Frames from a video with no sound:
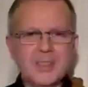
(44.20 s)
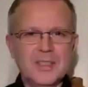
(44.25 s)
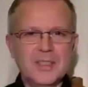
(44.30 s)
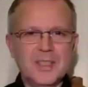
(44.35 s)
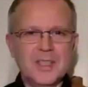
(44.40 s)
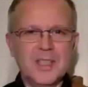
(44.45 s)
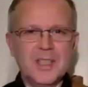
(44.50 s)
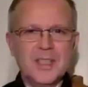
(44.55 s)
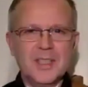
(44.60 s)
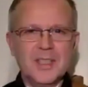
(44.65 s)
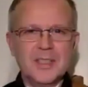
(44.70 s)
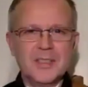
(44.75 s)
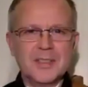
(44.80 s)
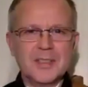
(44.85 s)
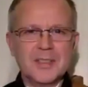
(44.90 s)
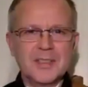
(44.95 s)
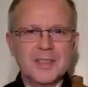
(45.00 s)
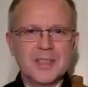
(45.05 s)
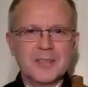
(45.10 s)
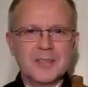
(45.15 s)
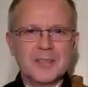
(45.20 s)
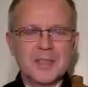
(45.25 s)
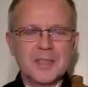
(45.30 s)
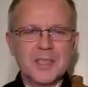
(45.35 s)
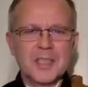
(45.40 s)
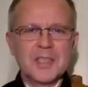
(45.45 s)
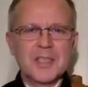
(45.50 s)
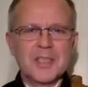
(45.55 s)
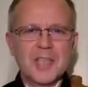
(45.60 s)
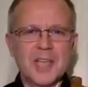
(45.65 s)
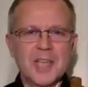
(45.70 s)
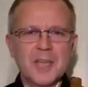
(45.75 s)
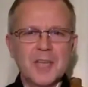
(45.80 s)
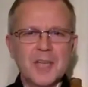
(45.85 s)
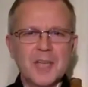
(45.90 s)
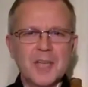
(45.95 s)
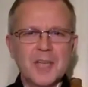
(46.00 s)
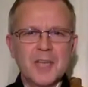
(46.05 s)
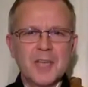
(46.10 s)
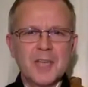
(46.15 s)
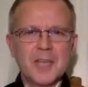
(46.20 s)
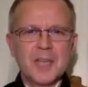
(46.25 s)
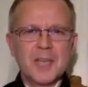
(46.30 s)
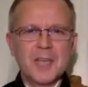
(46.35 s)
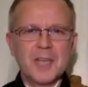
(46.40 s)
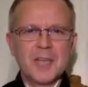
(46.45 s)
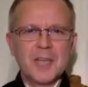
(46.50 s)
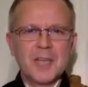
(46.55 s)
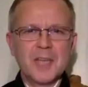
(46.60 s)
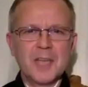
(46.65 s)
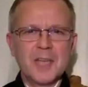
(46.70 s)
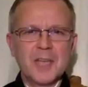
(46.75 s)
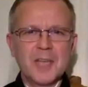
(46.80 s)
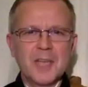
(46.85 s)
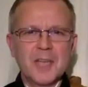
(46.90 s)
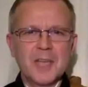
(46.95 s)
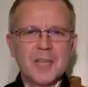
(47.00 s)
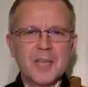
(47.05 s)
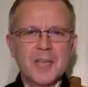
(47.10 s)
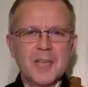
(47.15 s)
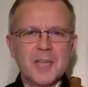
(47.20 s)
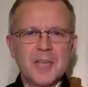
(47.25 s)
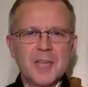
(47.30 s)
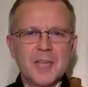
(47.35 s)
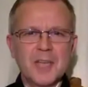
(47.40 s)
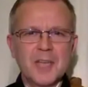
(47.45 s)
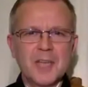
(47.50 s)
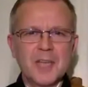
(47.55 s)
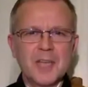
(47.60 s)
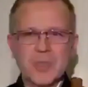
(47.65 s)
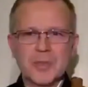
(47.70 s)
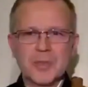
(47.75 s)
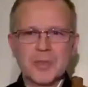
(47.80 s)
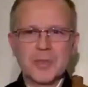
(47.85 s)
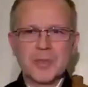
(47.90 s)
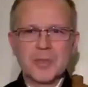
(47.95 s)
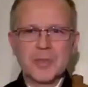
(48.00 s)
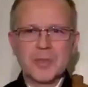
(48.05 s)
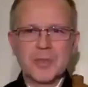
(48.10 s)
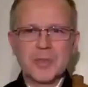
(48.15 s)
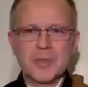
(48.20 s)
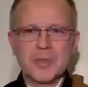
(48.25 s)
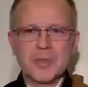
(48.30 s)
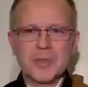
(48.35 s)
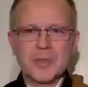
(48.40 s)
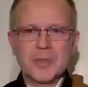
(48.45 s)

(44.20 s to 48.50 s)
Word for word: Uh, th this time of year, the sun's up around